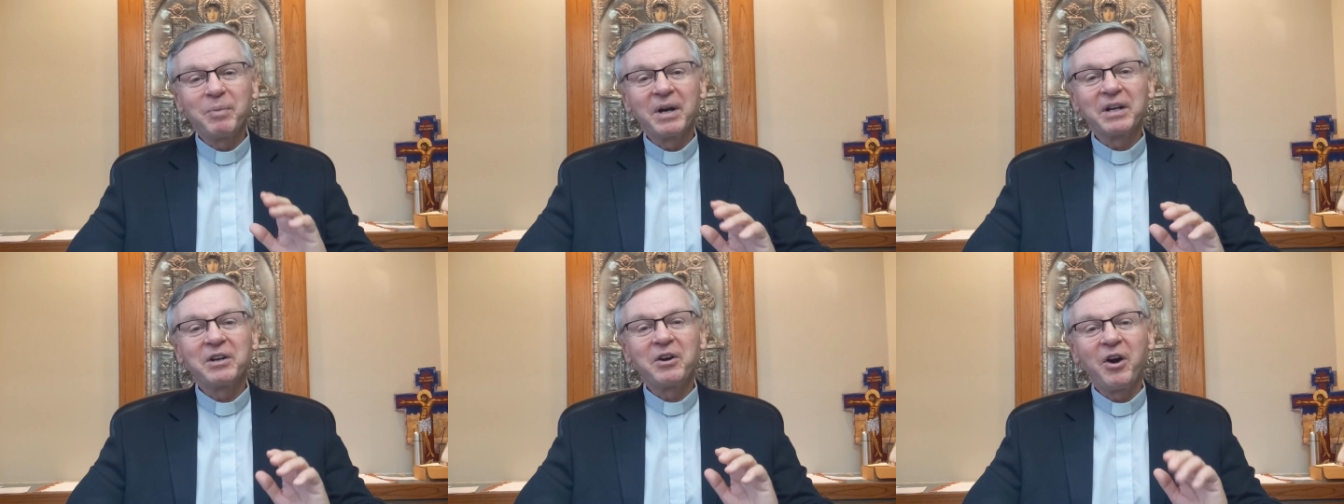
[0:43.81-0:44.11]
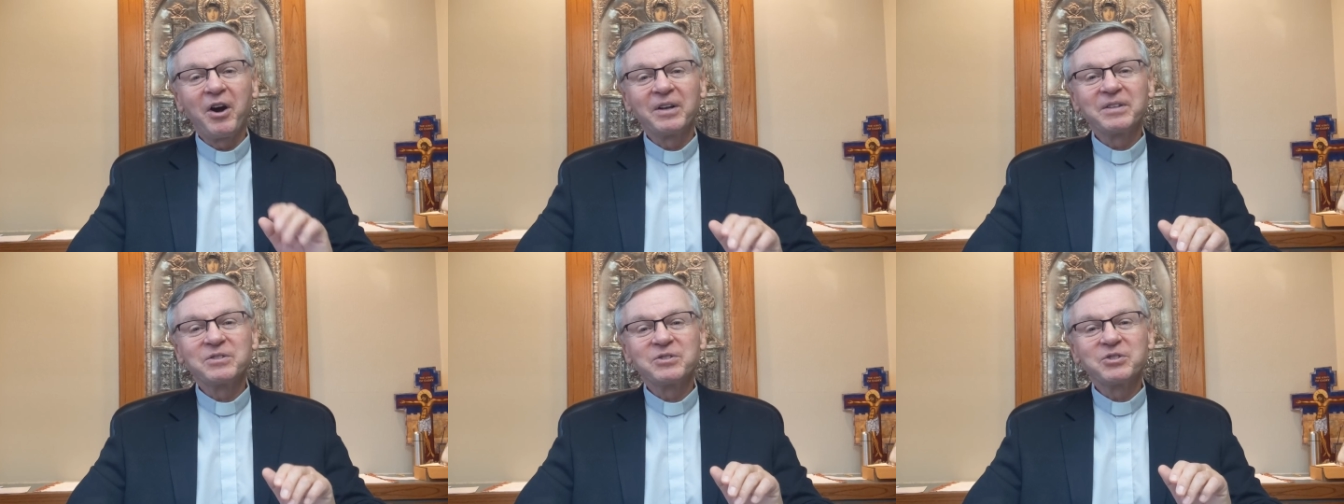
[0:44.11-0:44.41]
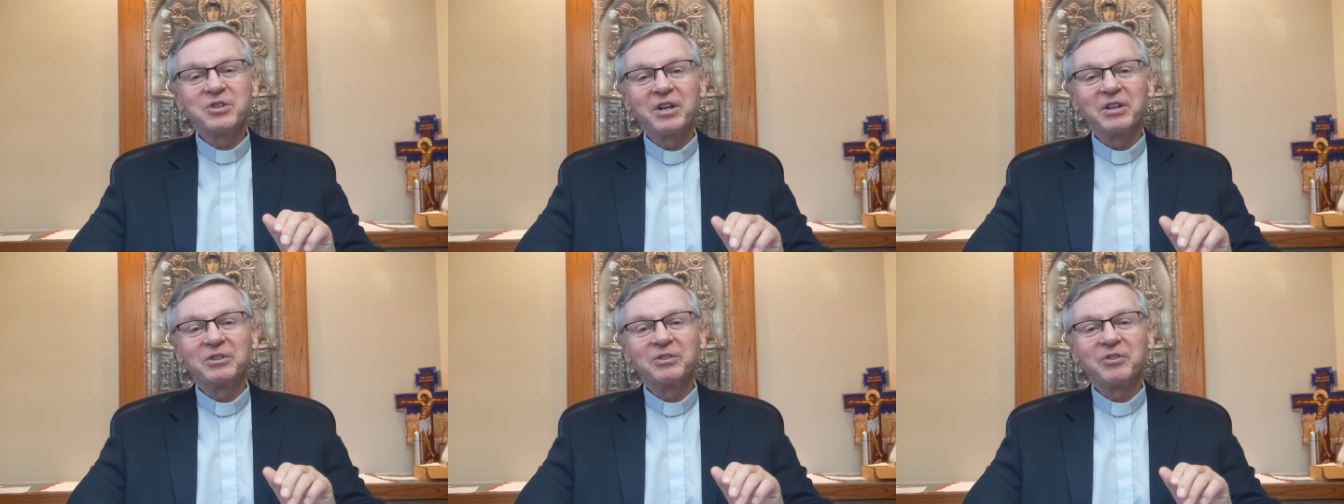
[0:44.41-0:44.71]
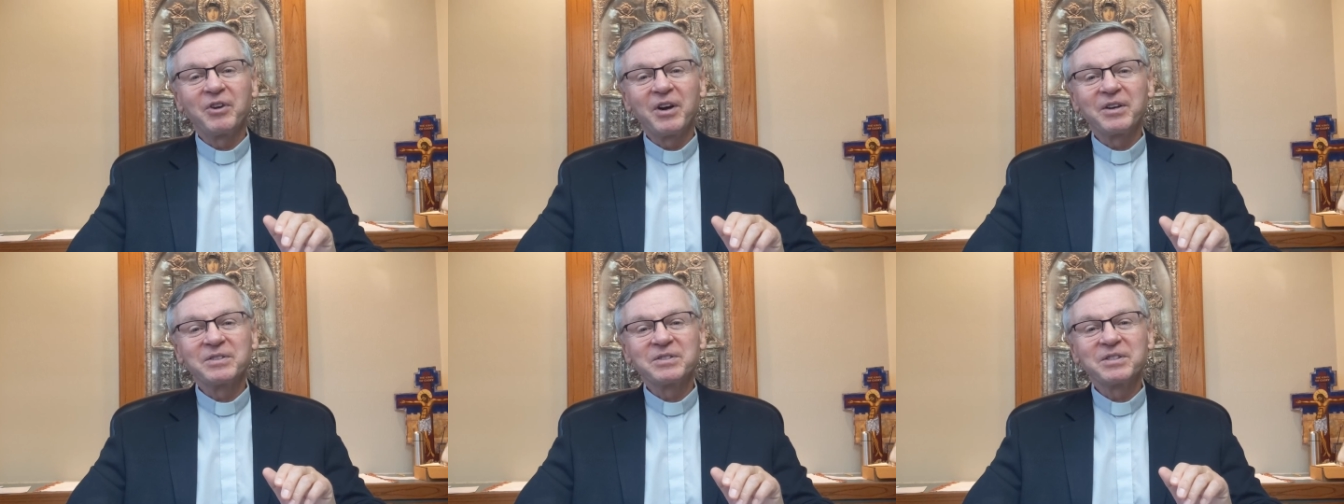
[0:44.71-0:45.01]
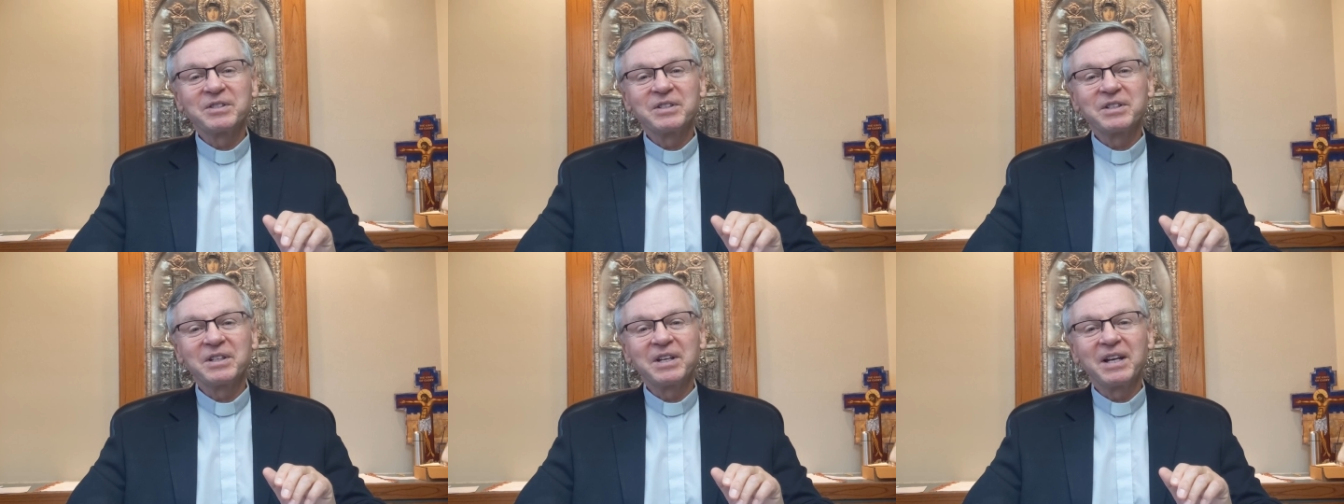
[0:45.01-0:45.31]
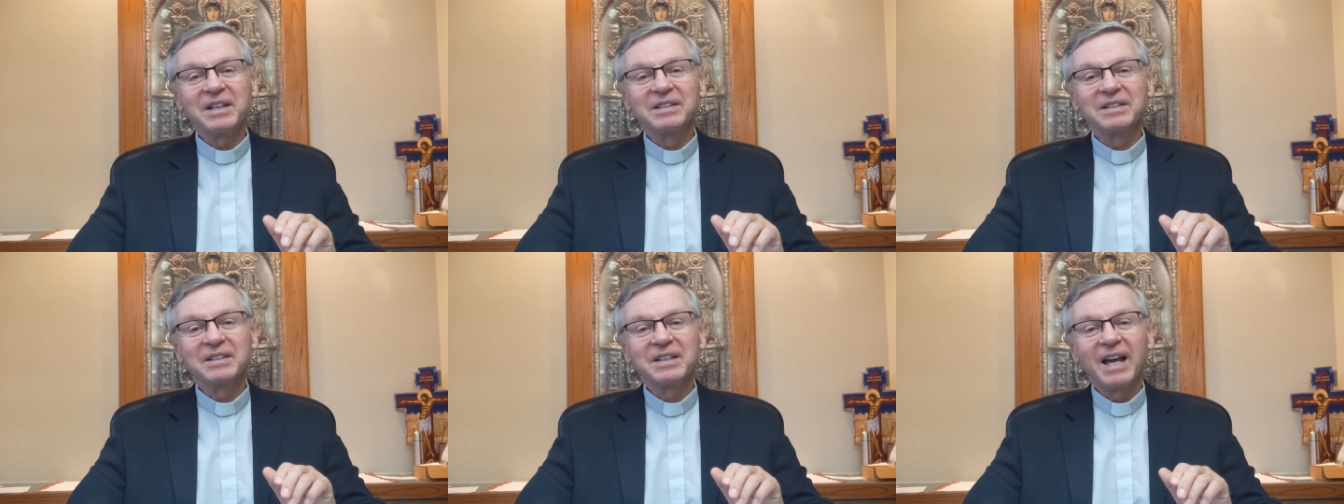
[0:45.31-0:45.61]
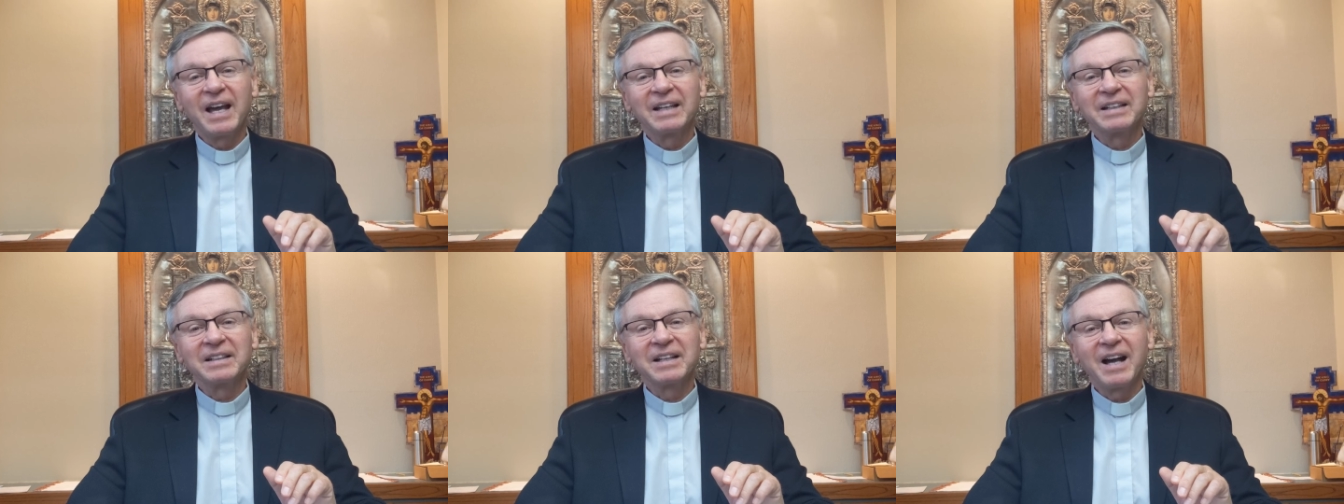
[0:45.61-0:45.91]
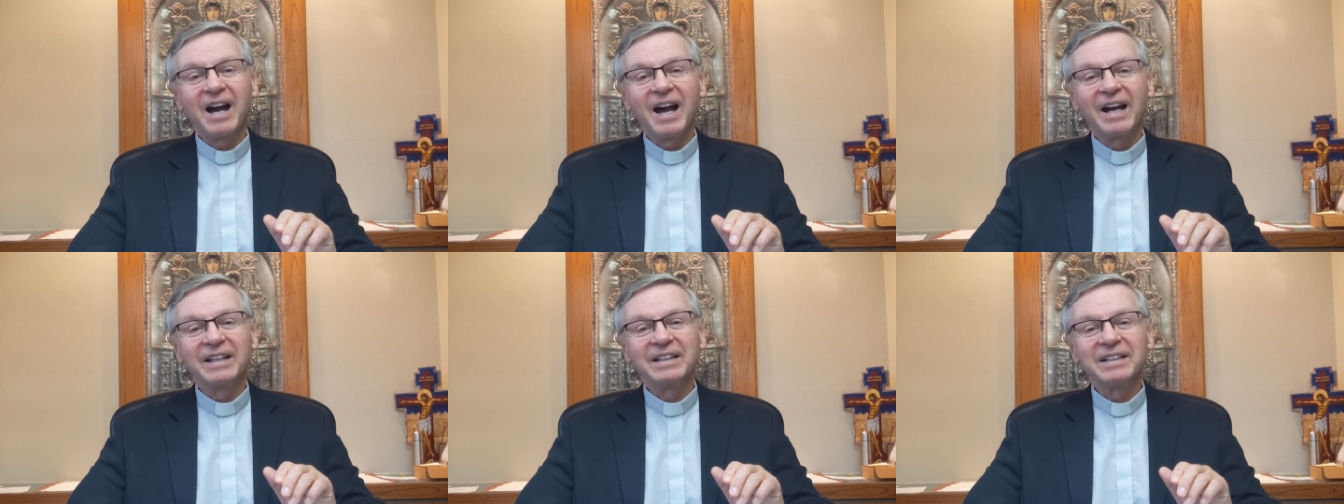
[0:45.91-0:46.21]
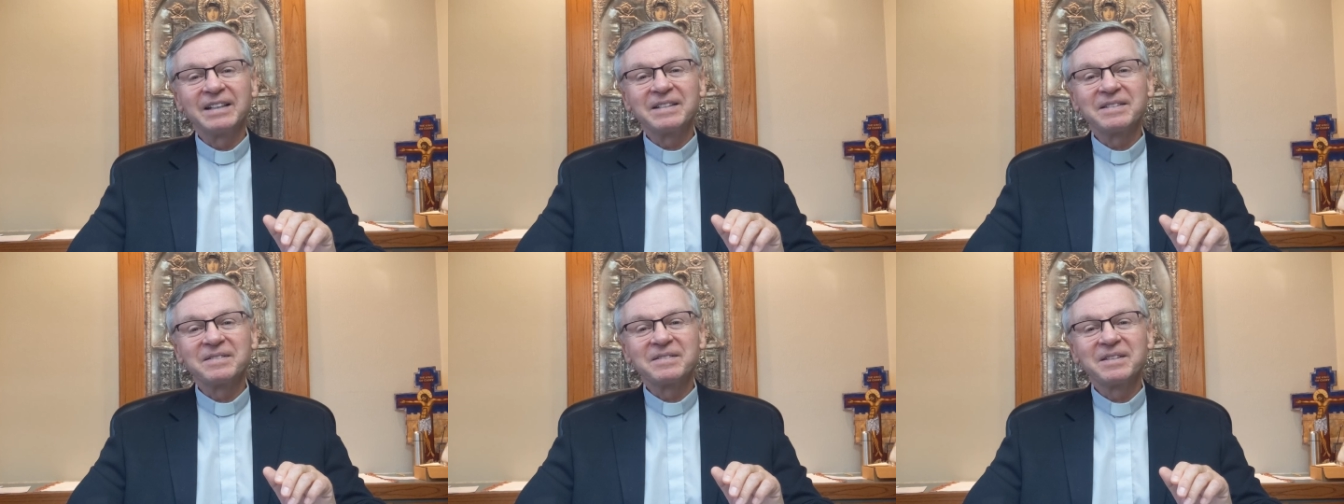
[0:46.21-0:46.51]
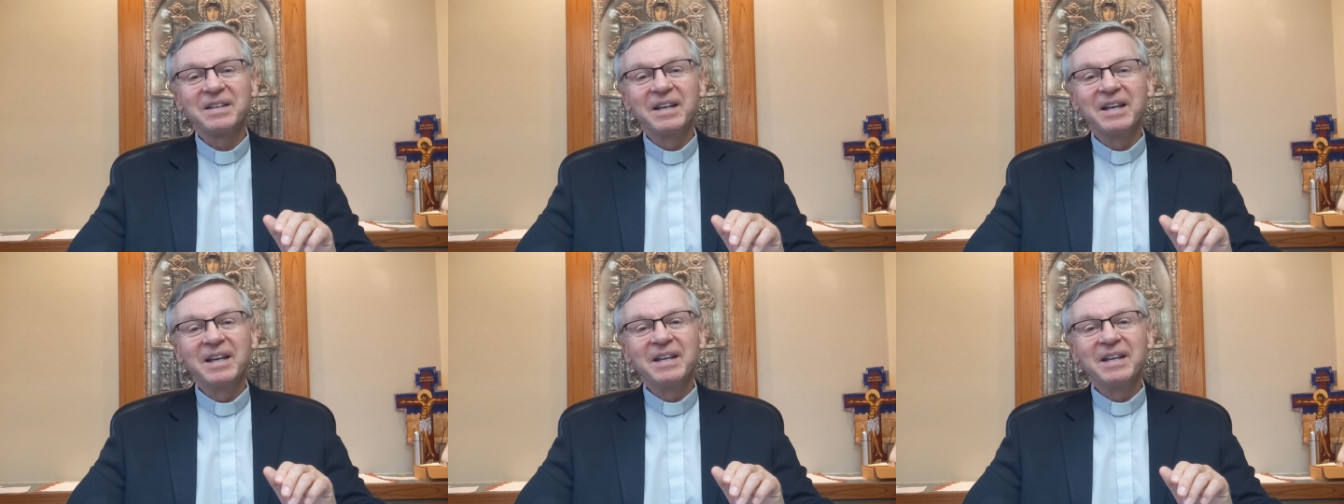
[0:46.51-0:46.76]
by God's generosity and kindness.